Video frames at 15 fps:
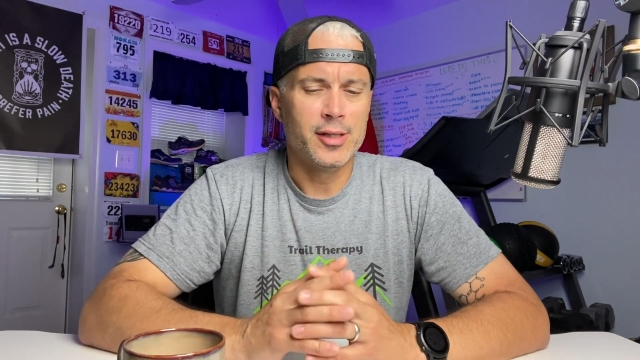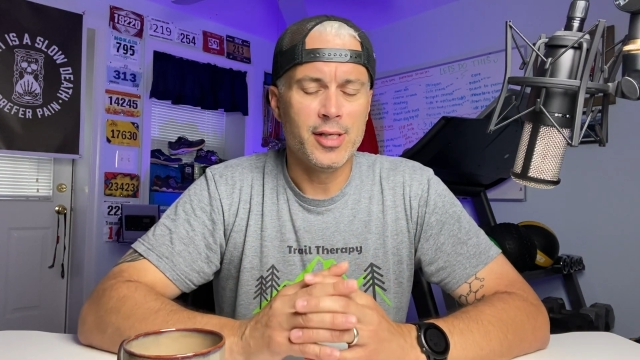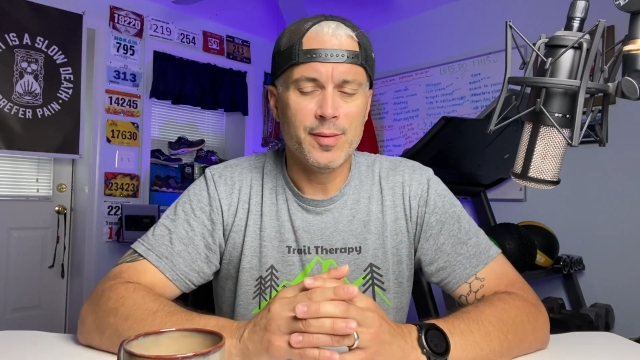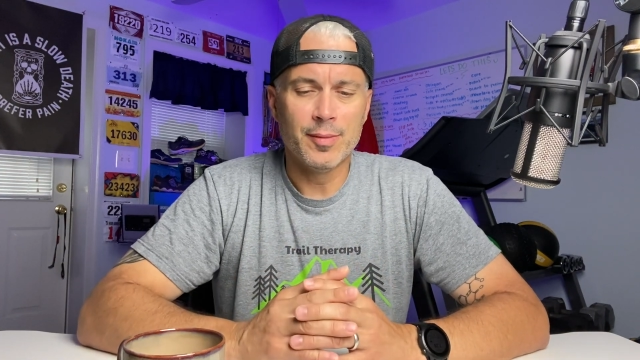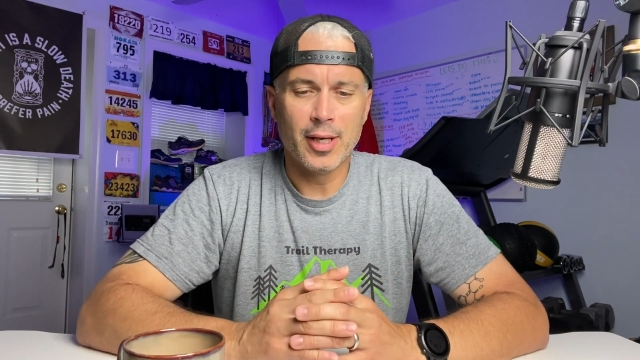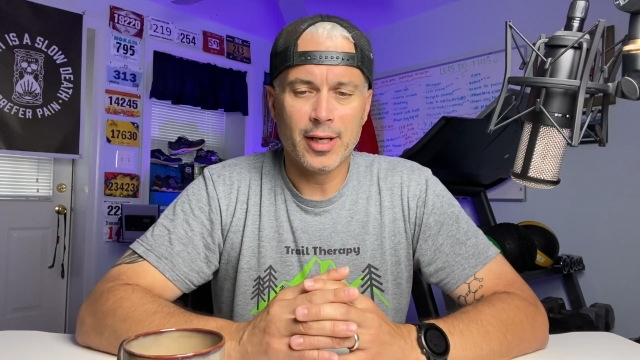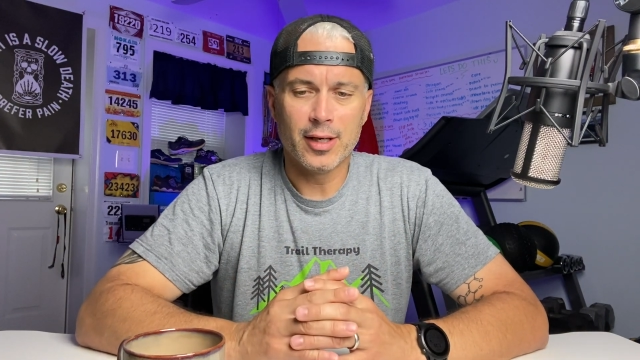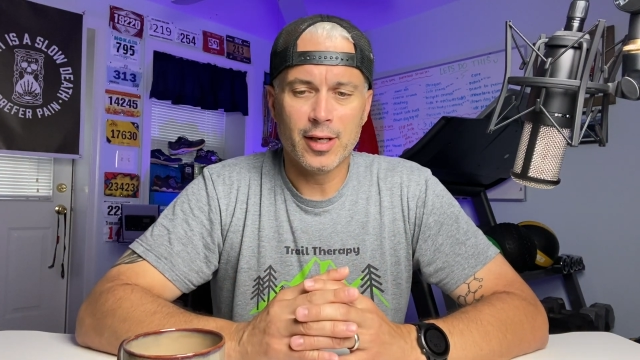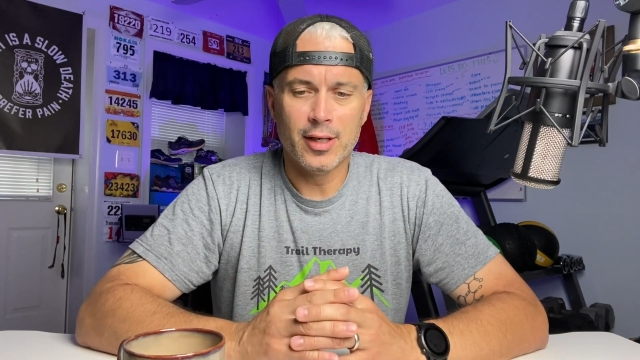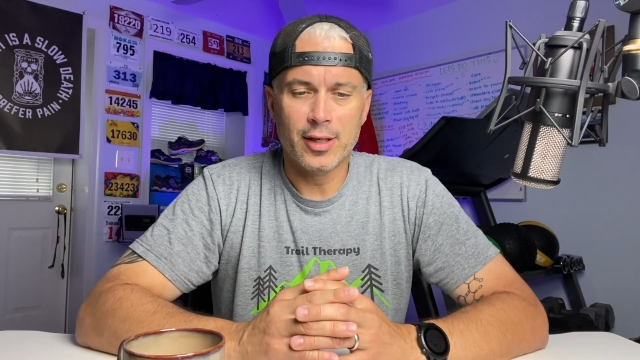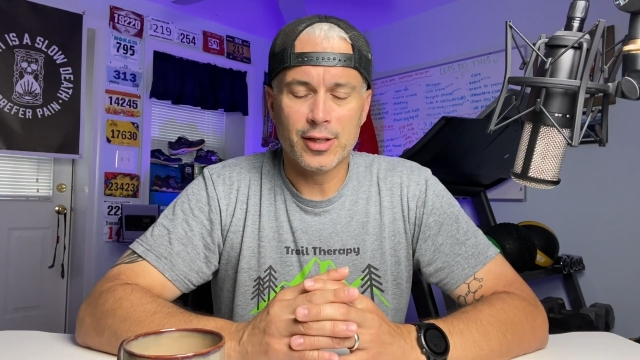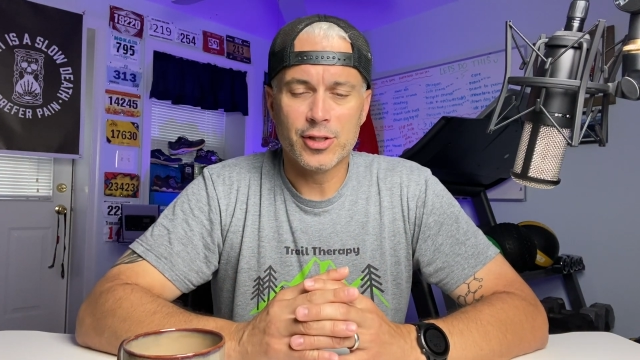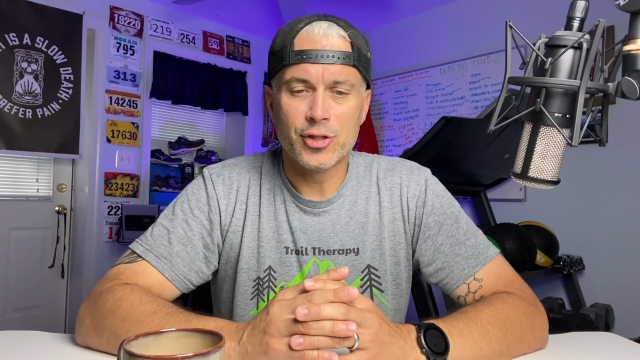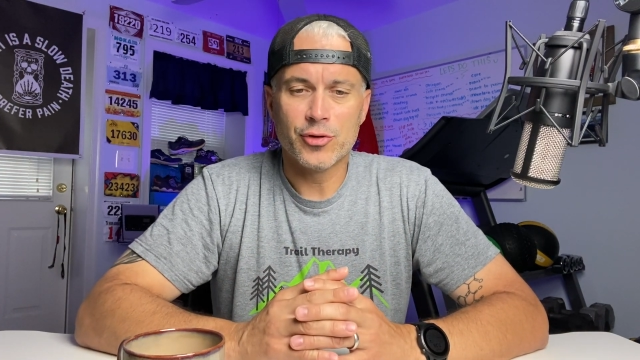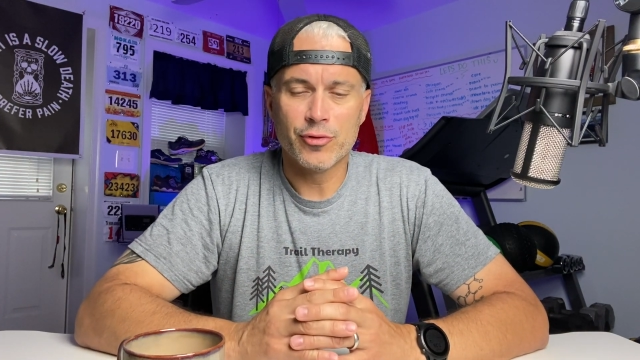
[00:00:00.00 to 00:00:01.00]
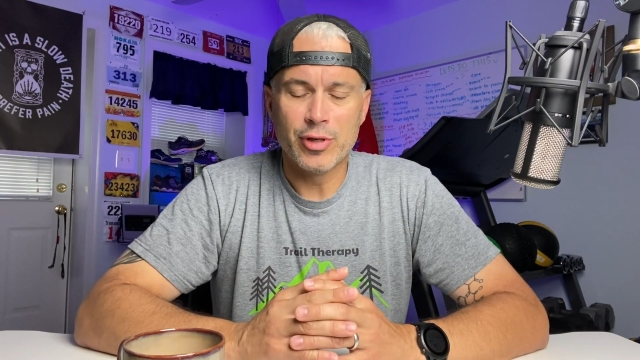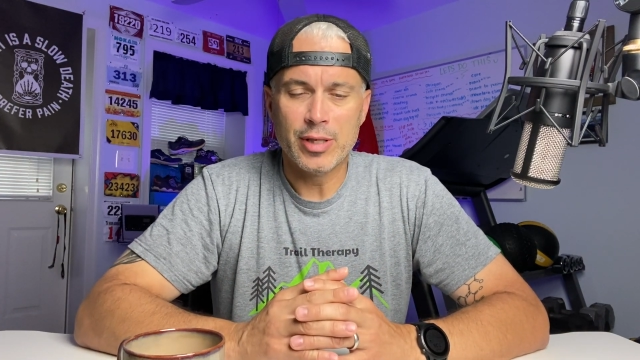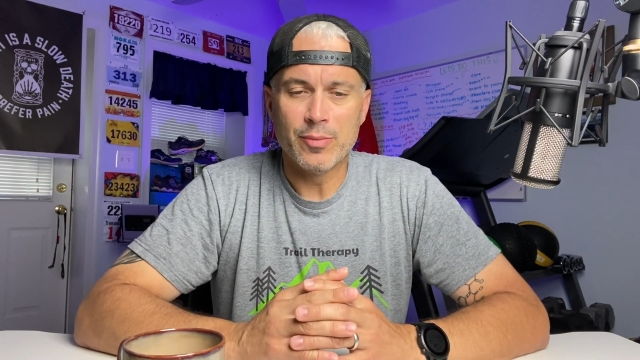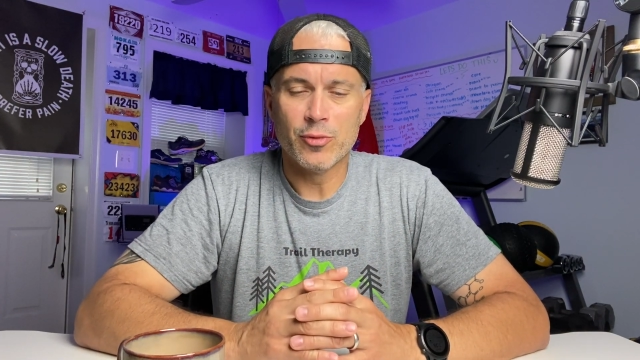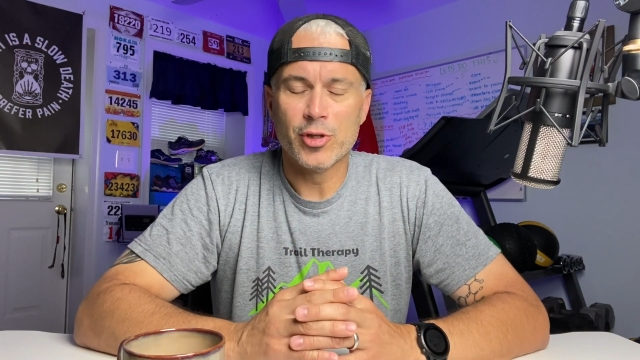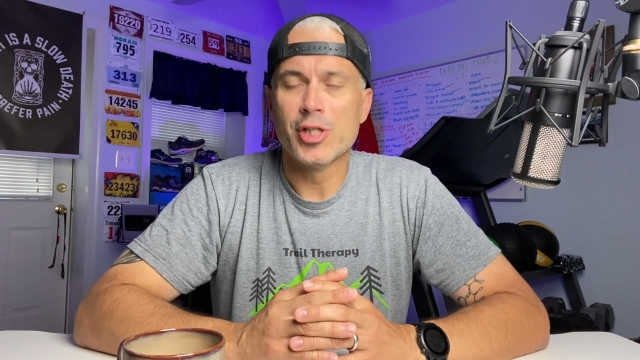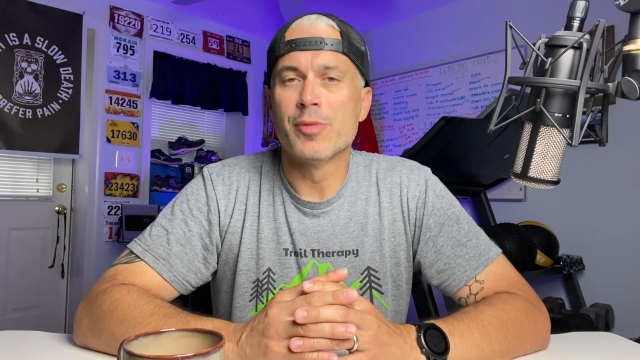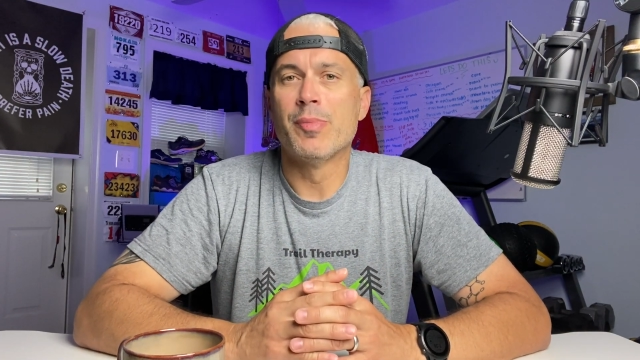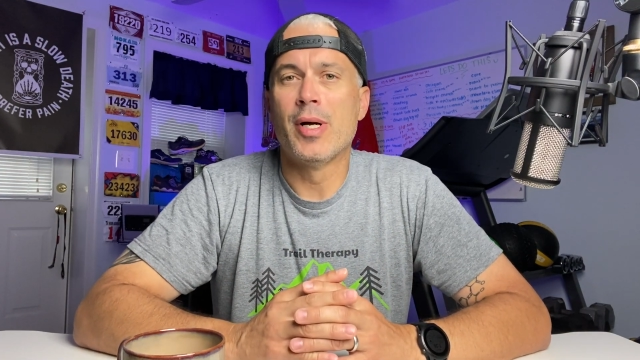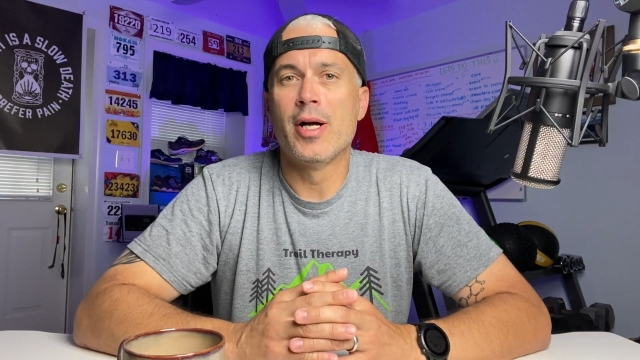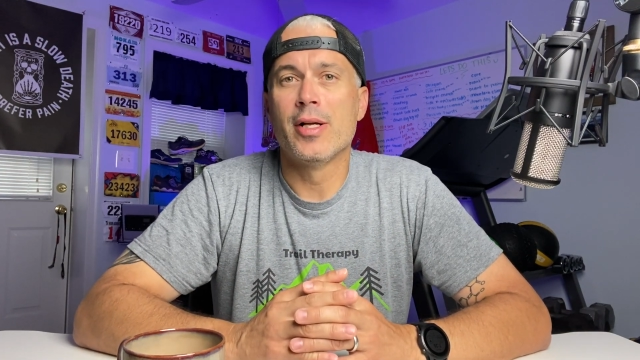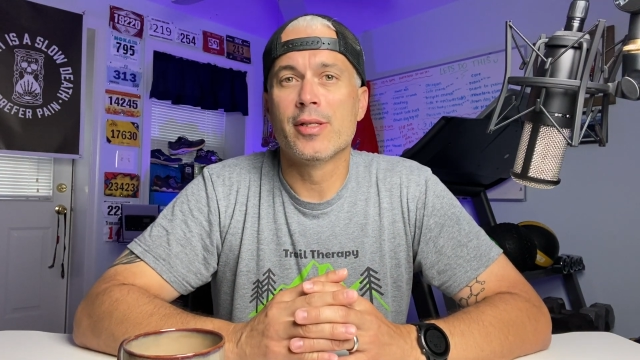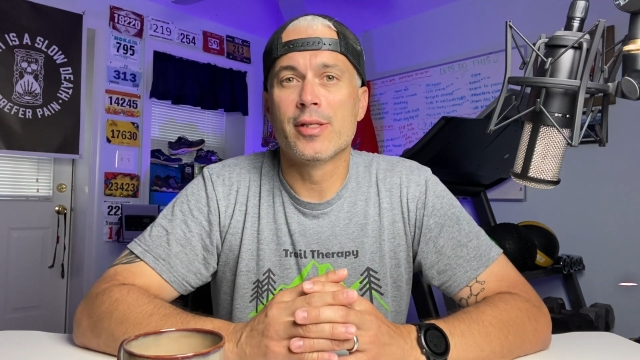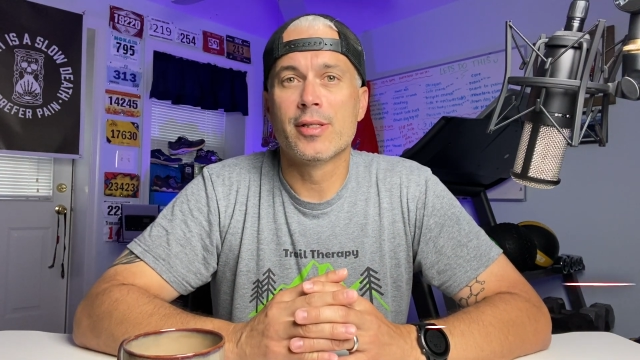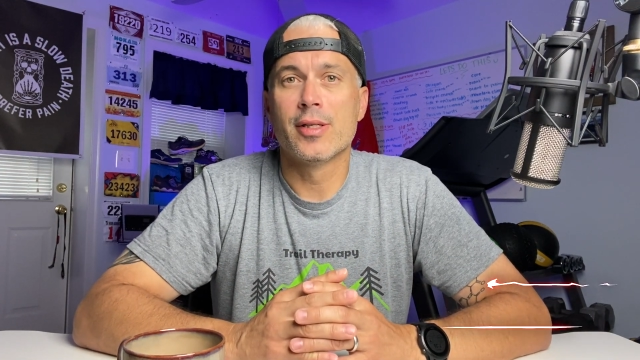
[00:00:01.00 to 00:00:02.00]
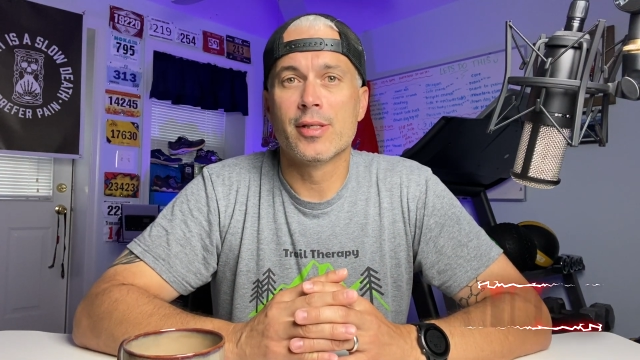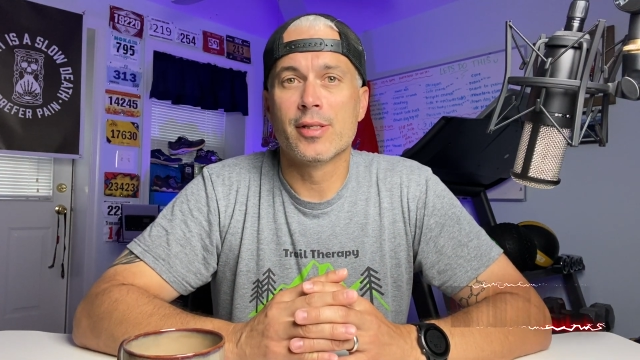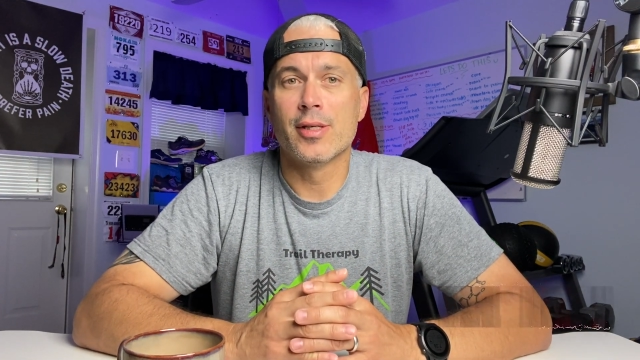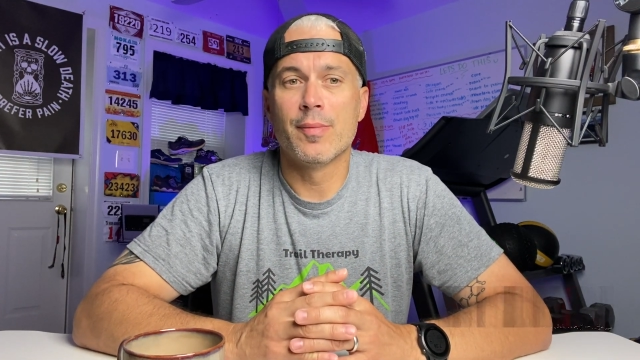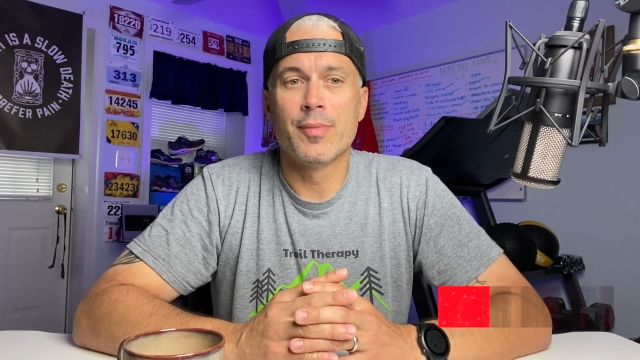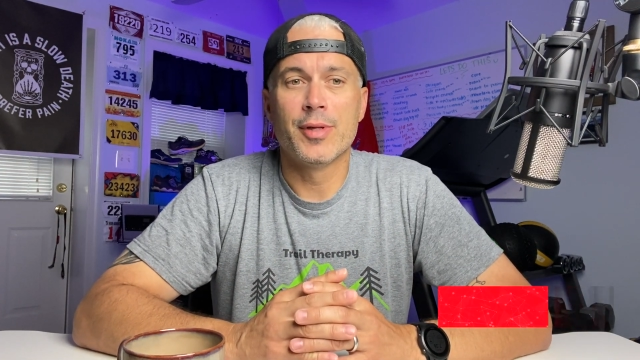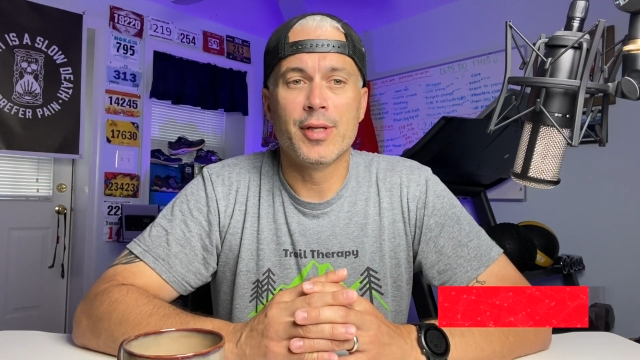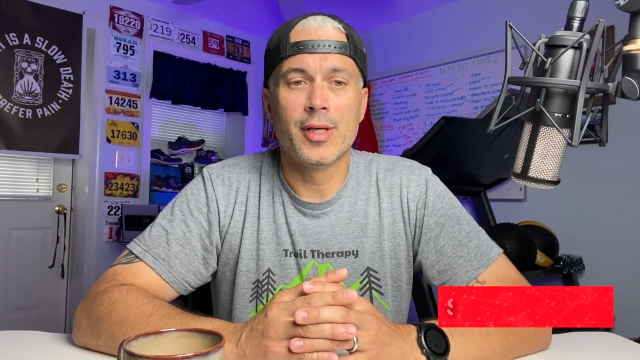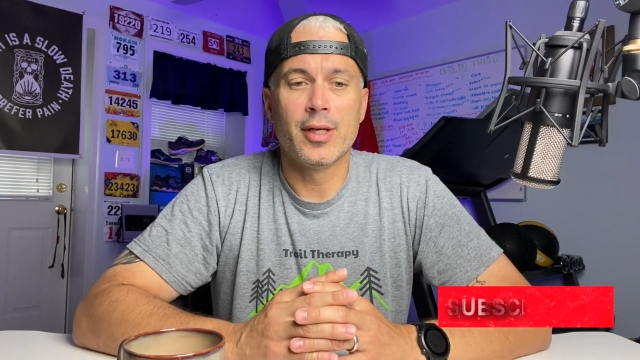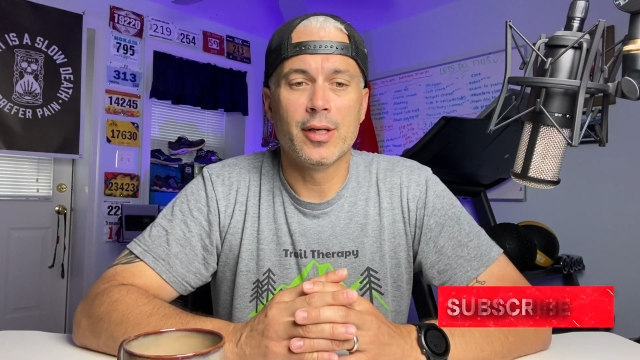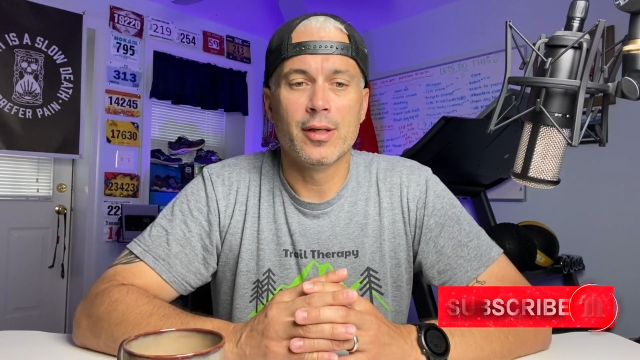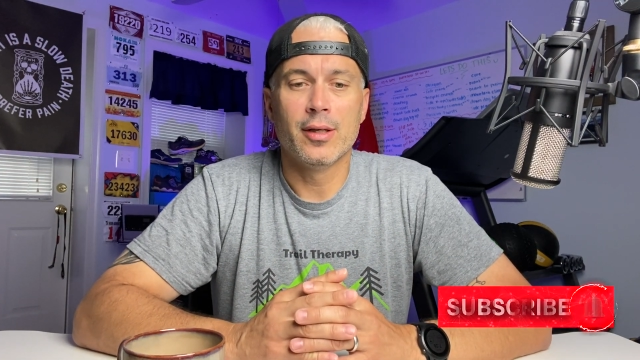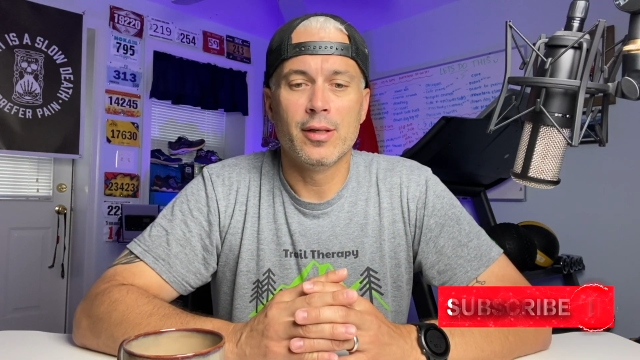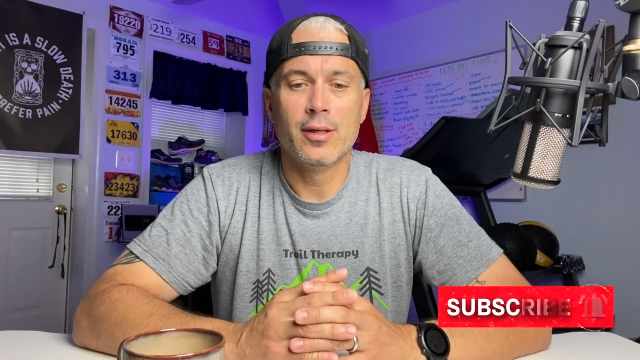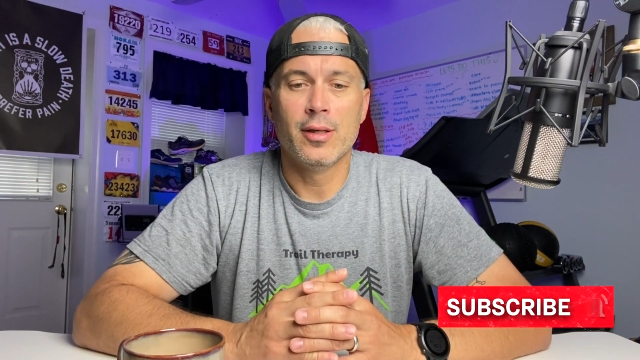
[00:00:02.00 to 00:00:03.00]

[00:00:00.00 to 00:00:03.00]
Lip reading: seemed like an extreme response to something